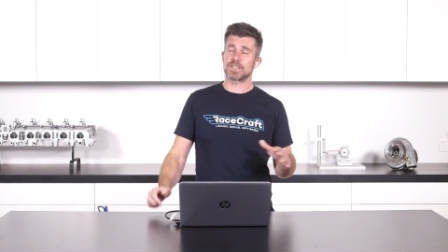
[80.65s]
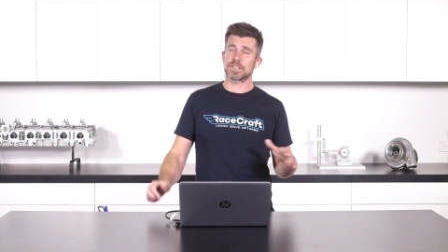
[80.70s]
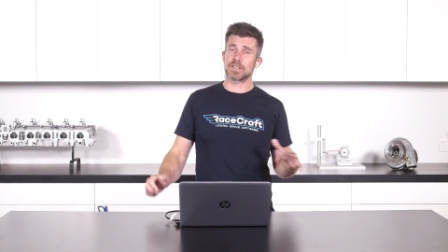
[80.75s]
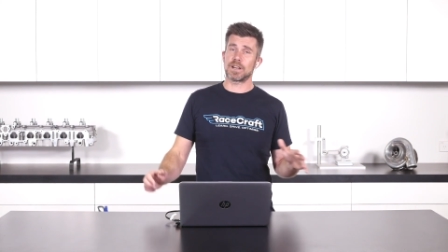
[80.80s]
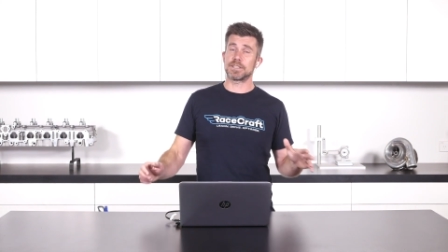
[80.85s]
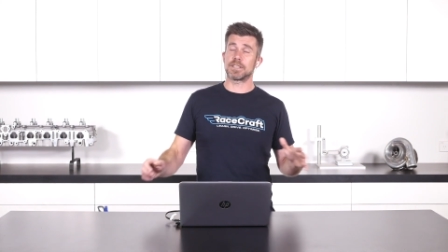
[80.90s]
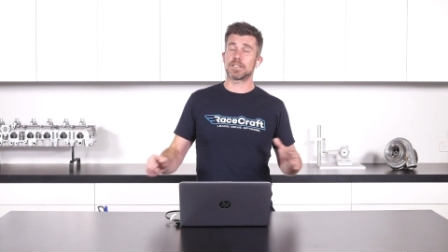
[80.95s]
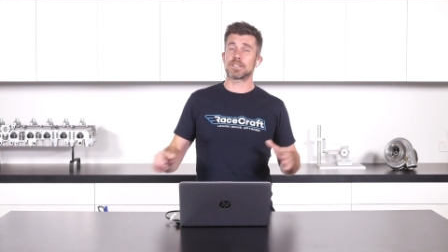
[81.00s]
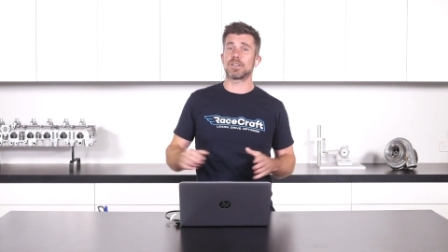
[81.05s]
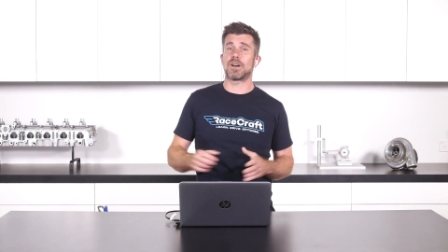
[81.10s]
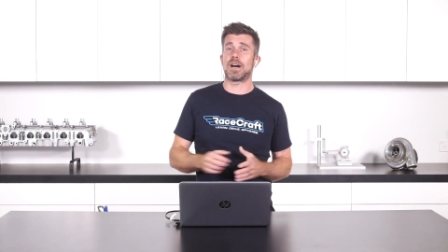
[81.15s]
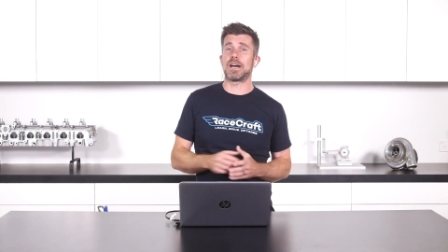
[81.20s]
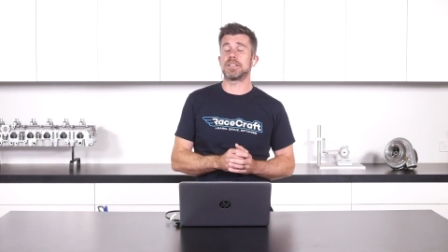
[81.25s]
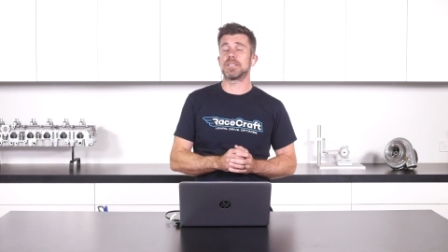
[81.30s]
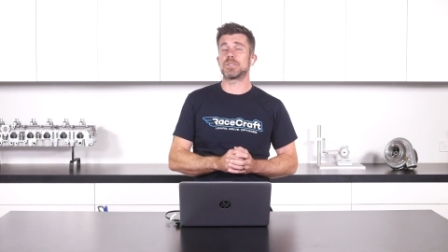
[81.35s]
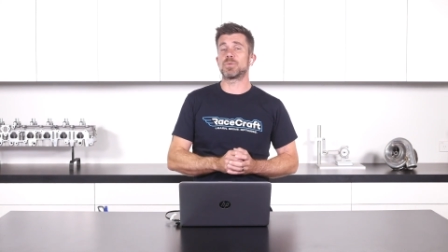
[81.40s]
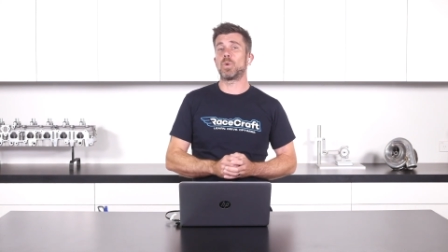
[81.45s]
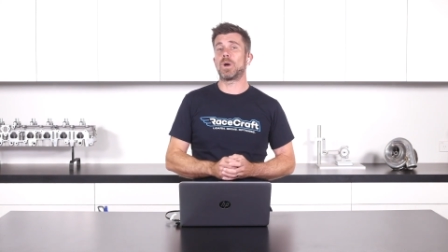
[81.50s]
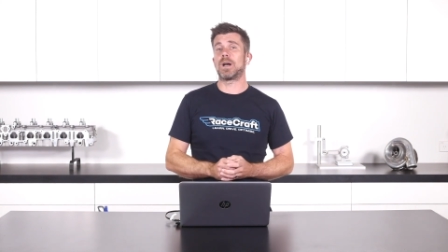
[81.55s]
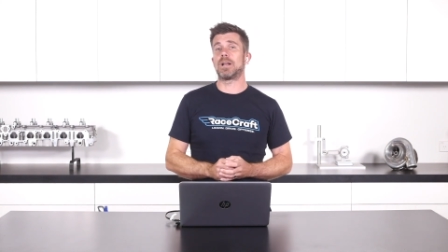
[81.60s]
side to side
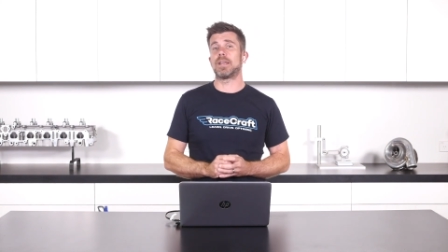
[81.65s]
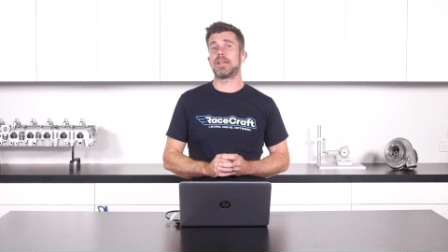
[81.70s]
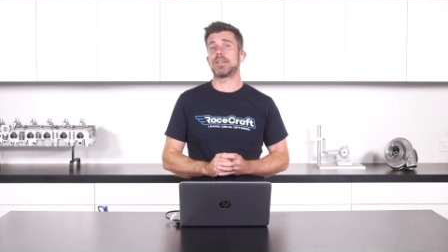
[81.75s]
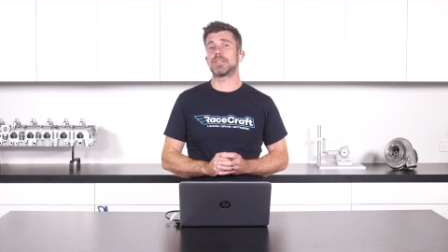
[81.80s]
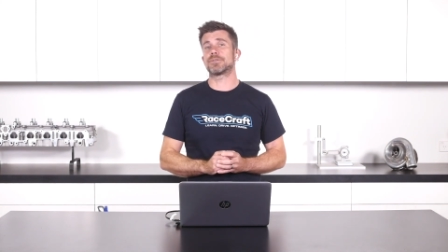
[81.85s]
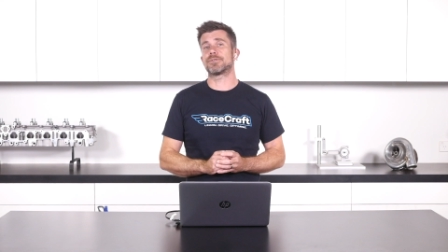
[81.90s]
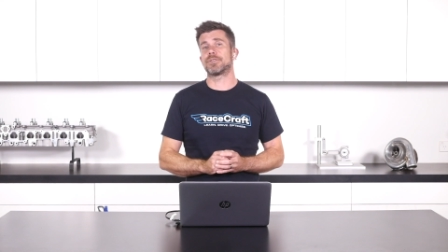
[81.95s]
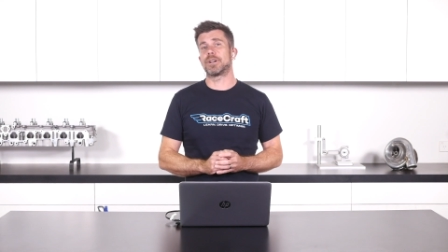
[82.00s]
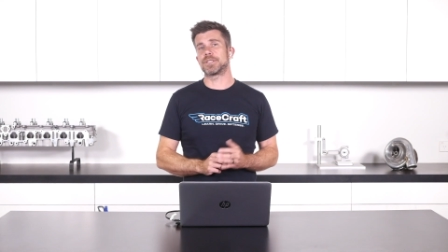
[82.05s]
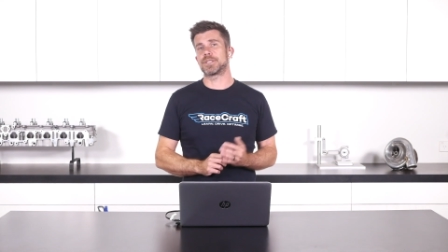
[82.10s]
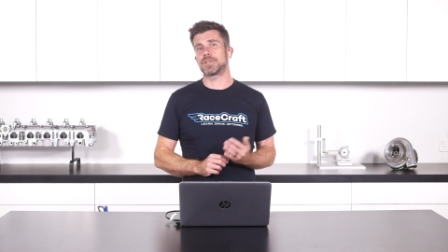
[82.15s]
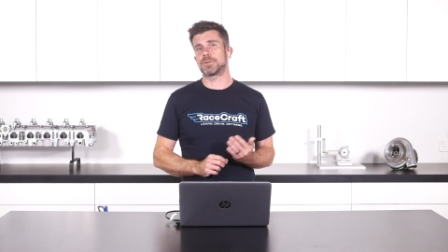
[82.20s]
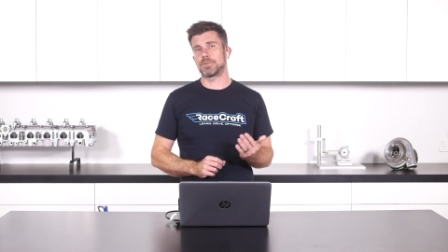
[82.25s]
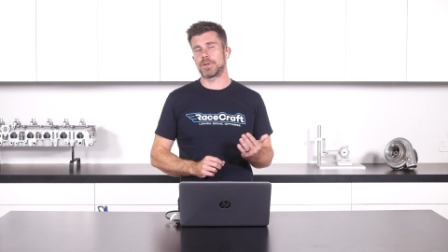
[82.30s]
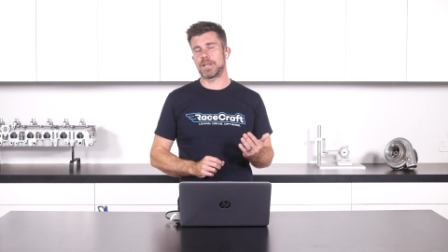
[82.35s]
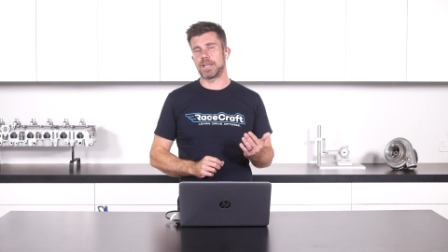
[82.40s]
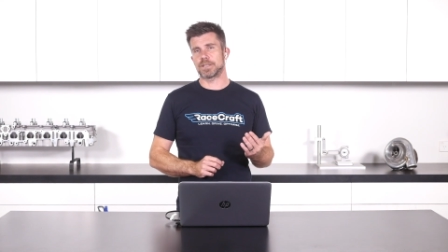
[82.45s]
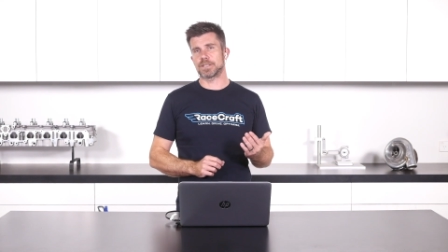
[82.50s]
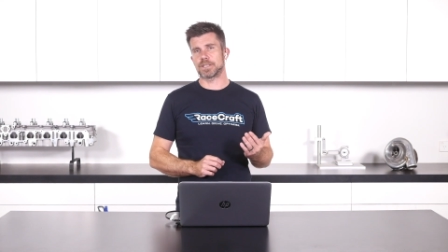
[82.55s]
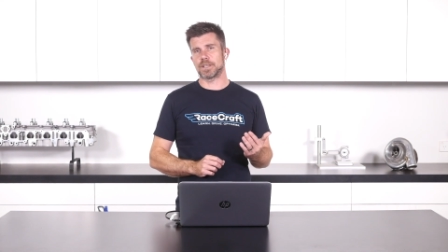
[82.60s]
as well as front to rear.